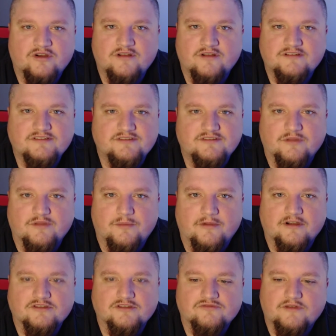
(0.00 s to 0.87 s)

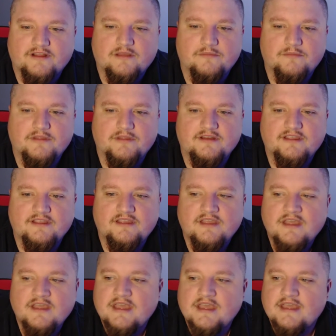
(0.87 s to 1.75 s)
Lamar's running ability.
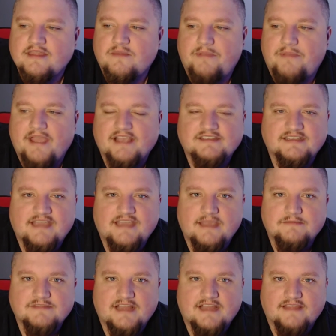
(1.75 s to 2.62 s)
The passing
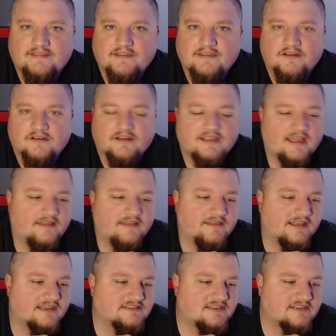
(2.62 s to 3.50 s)
game's not there. Again, like
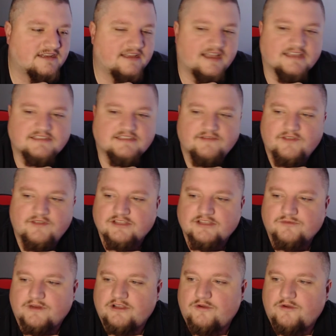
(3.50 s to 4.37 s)
I said, guys, if you guys
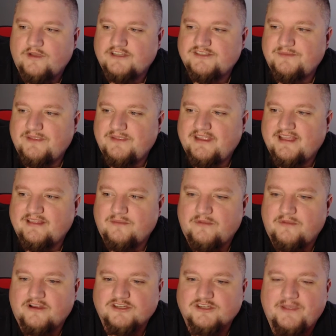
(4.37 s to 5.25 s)
want to question me on
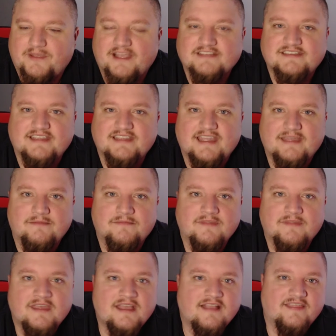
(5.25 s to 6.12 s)
Lamar's passing game,
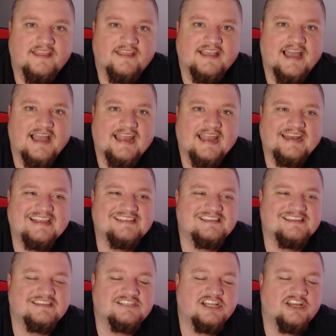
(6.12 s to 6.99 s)
the guy in his
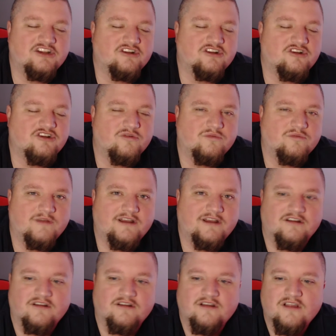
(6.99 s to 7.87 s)
entire
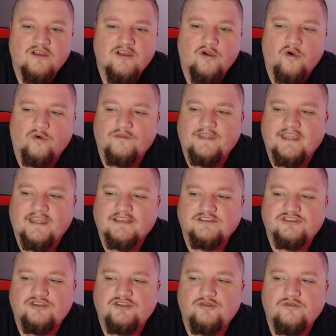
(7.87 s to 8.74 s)
career only has
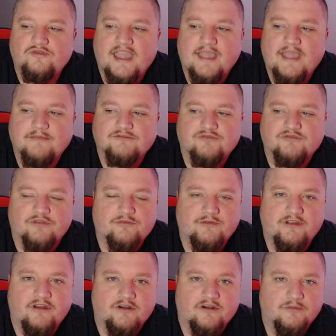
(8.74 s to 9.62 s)
2 games with
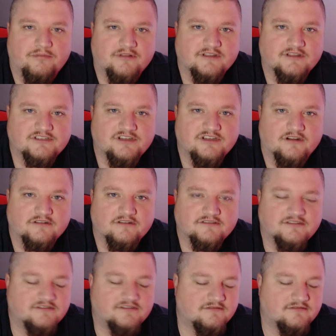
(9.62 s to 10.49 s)
300 plus
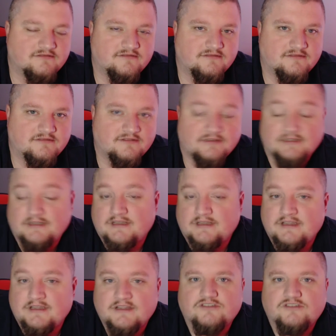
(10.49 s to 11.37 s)
yards.
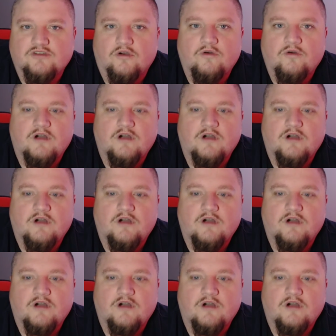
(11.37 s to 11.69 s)
So,